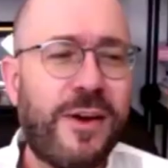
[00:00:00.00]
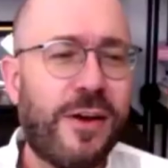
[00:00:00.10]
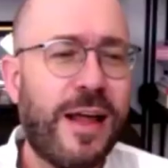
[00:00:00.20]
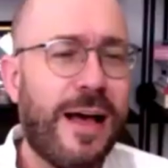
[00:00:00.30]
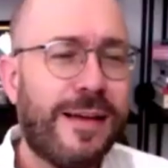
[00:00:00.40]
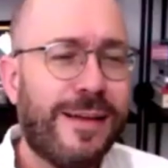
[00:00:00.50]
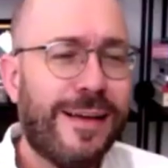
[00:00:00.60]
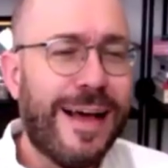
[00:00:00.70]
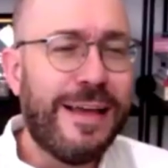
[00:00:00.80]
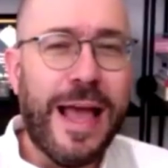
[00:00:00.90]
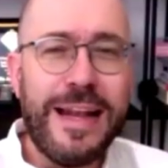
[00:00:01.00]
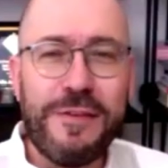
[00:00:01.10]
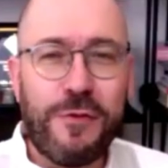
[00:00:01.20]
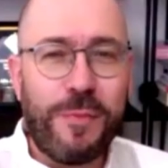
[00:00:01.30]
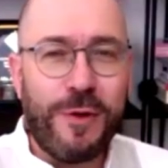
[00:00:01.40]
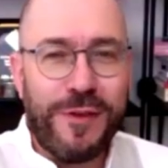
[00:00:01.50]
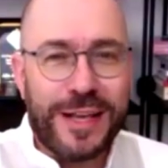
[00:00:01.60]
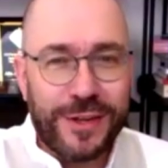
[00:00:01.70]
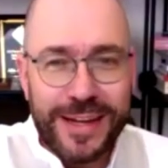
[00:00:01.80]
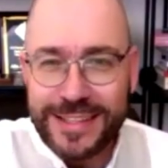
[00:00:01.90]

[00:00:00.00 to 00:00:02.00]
Nicola, uh, any full professor